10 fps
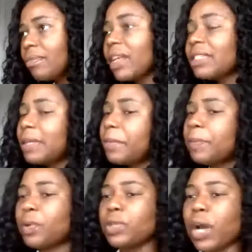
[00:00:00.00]
Some
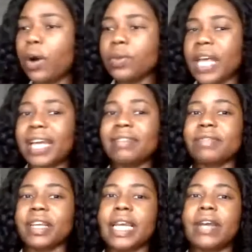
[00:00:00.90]
people know that if
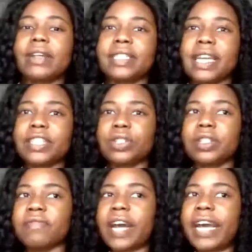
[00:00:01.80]
their hair is naturally
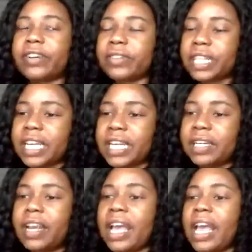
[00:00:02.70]
fine or
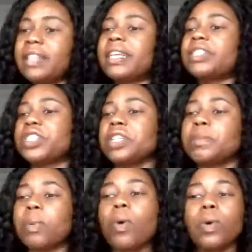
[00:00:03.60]
thin, they
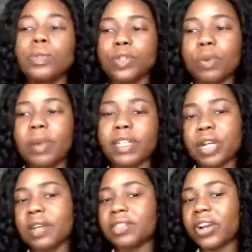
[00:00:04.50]
shouldn't pull too much
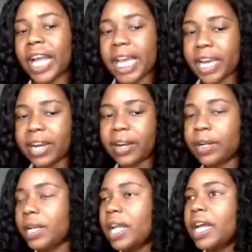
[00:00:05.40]
on their hair,
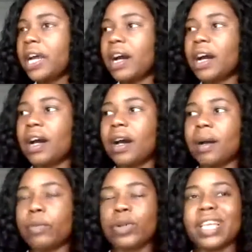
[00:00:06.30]

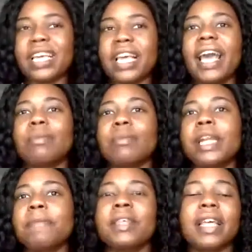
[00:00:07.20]
or they can't
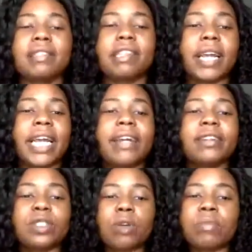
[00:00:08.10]
manipulate their hair
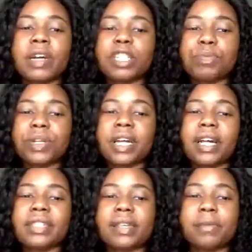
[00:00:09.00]
so much
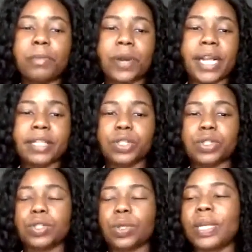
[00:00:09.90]
because it breaks
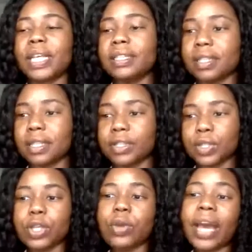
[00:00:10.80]
so easily. So
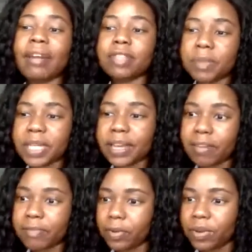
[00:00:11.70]
you have to be
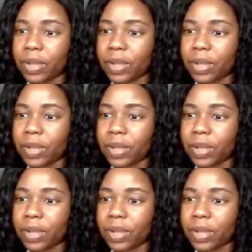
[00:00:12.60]
careful.